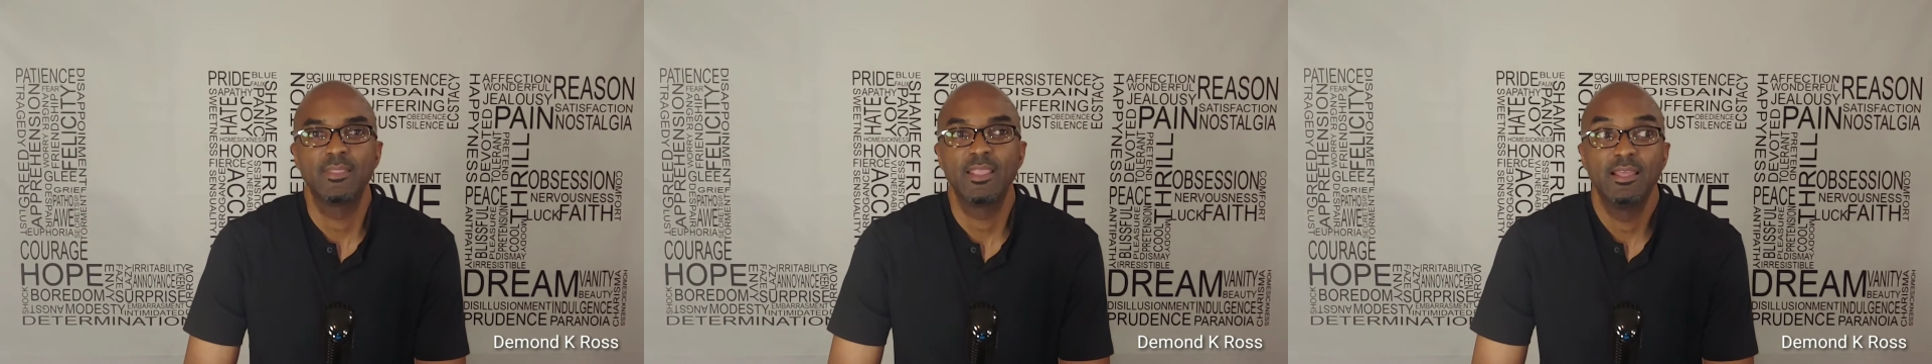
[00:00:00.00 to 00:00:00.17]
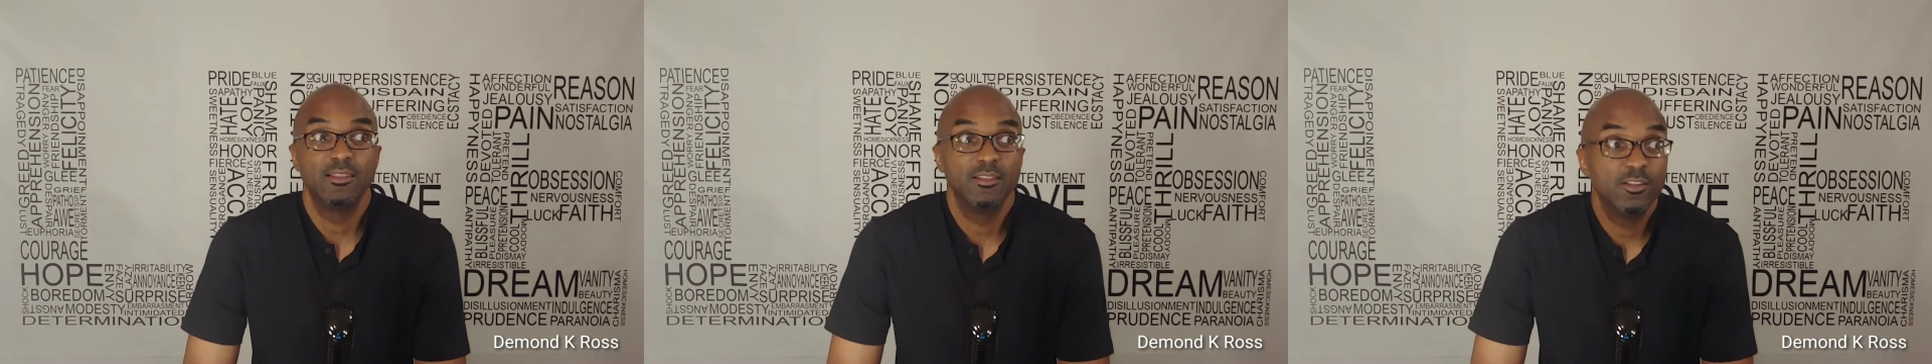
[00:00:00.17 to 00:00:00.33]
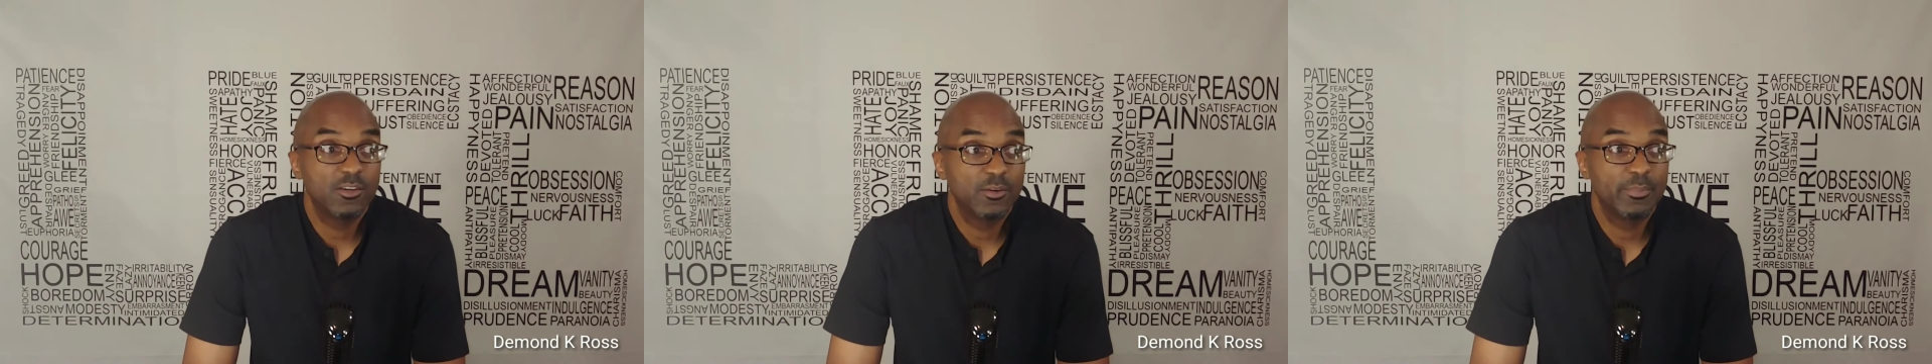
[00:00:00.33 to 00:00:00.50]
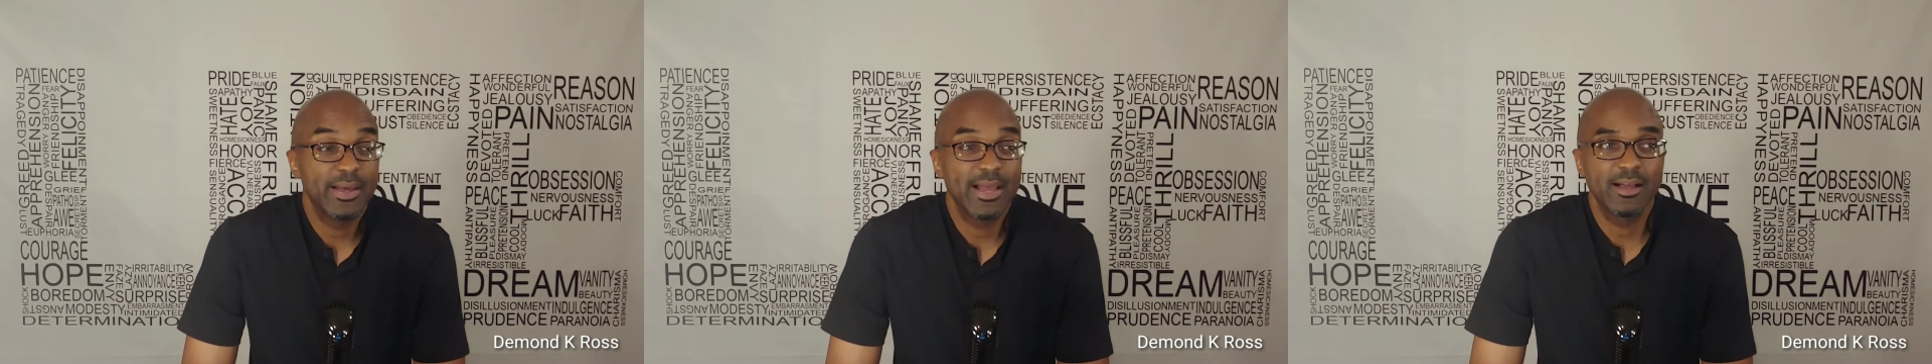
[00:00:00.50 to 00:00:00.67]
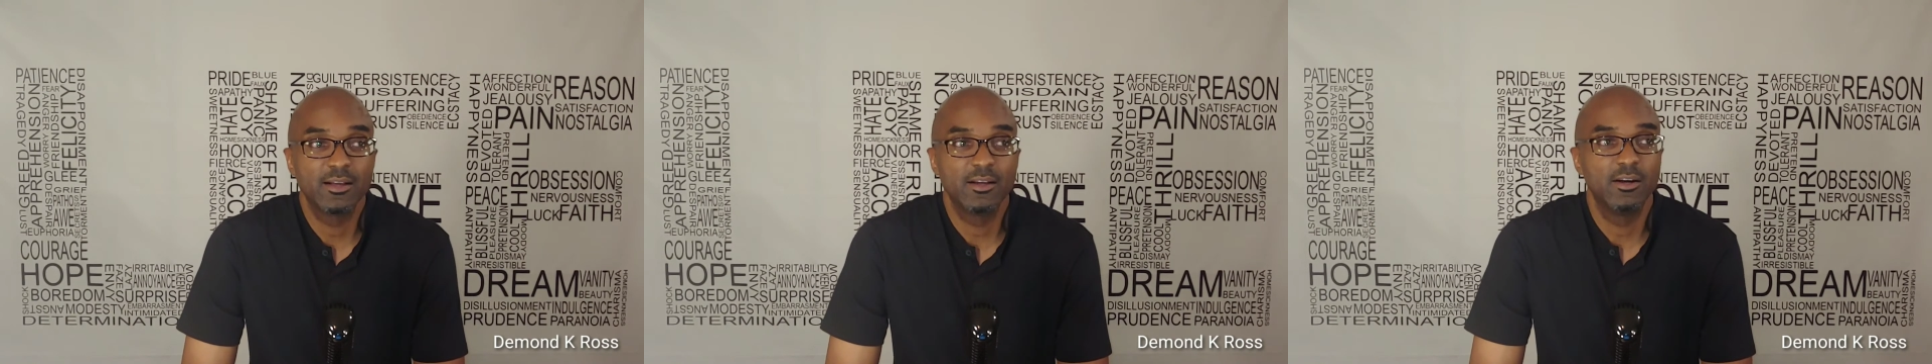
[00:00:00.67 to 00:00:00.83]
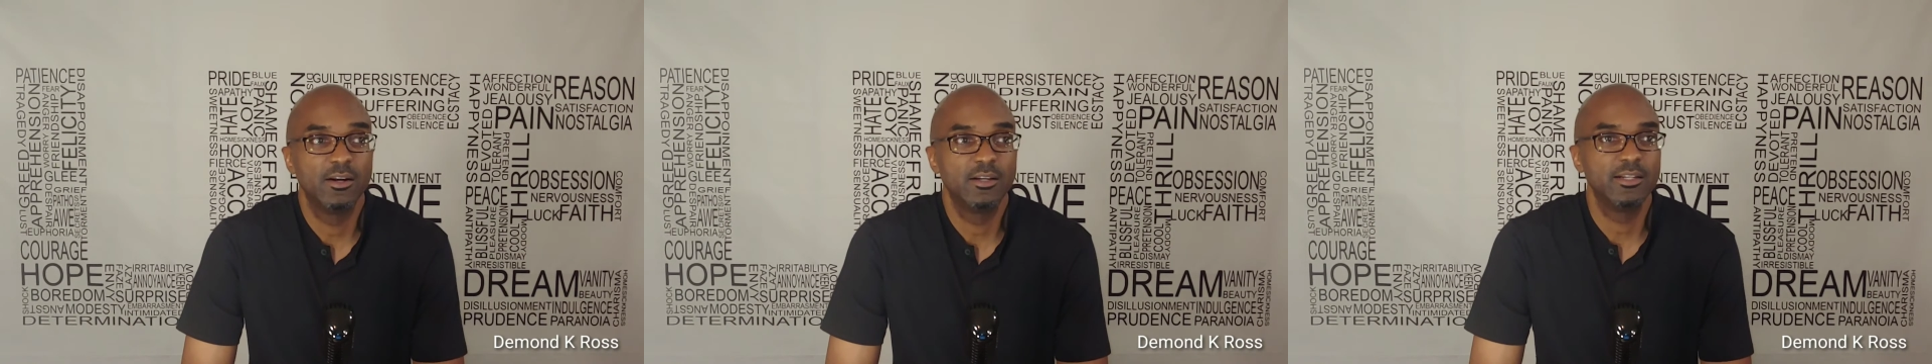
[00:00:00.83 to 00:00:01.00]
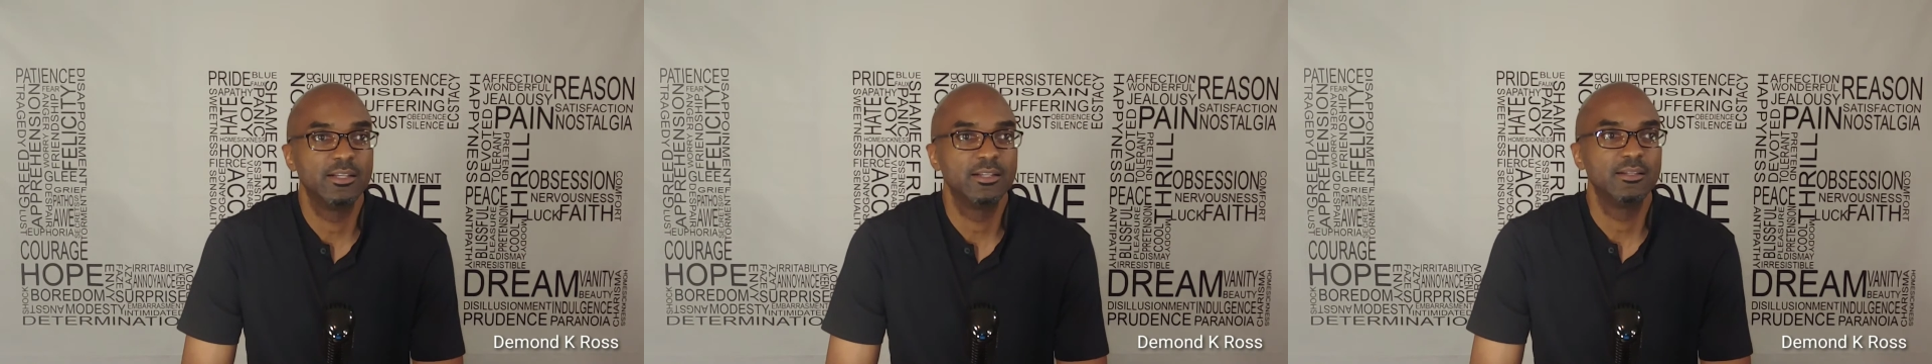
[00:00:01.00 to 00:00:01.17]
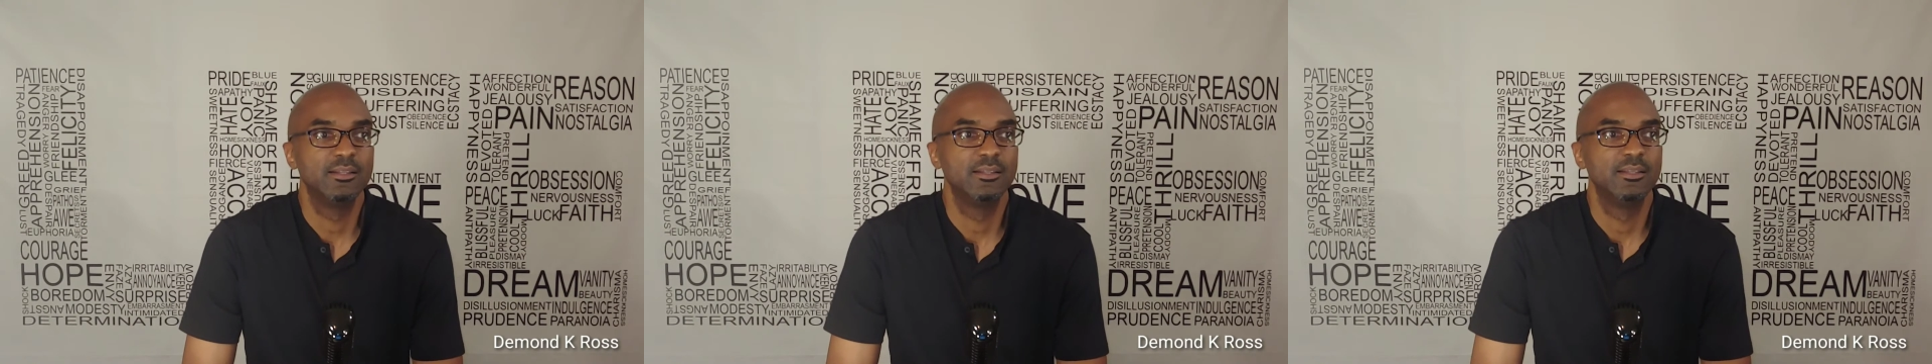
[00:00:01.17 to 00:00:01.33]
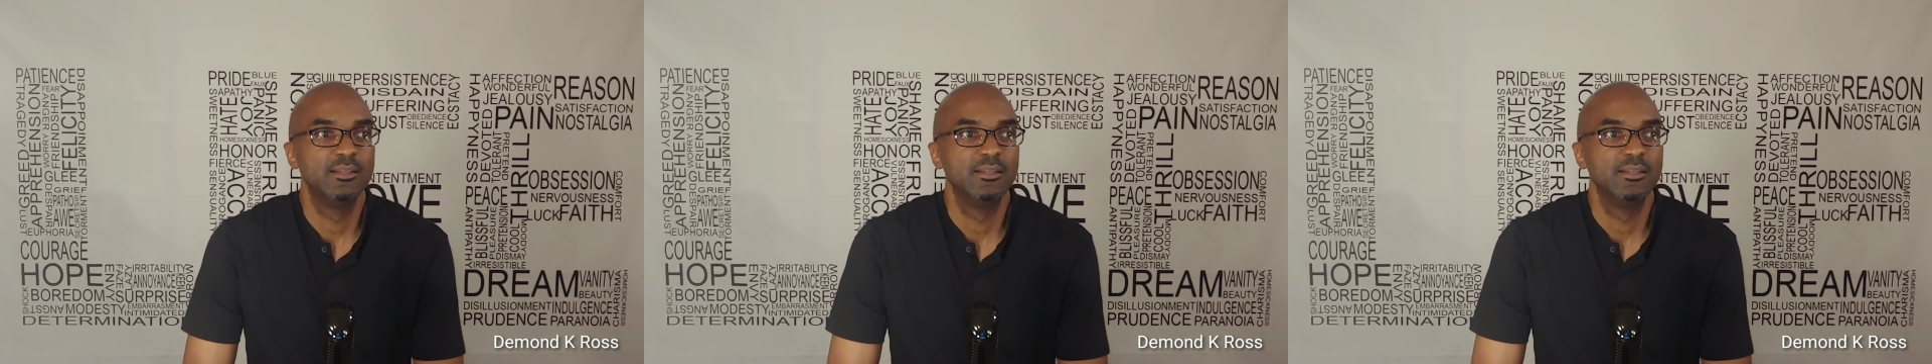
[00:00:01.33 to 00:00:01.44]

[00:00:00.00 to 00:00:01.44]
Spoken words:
and look back on it